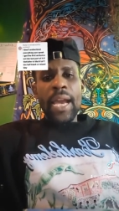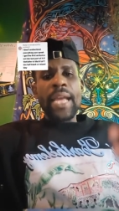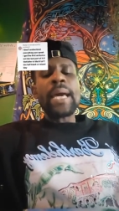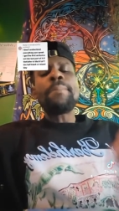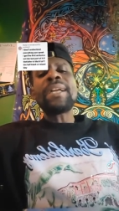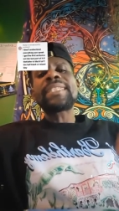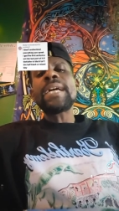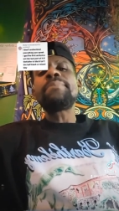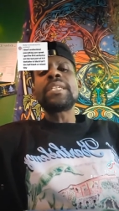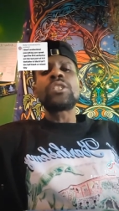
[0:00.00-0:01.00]
And I'm
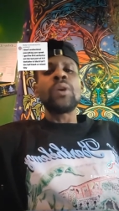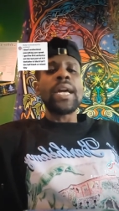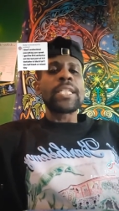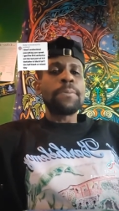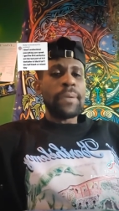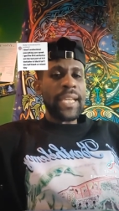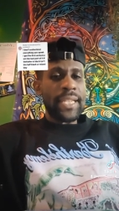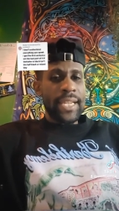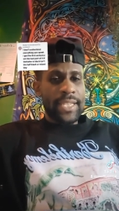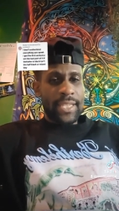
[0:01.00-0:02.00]
attempting to
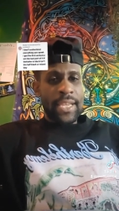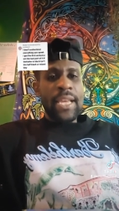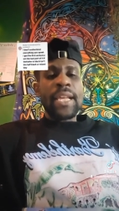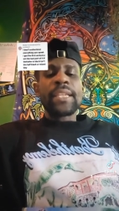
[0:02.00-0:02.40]
explain this,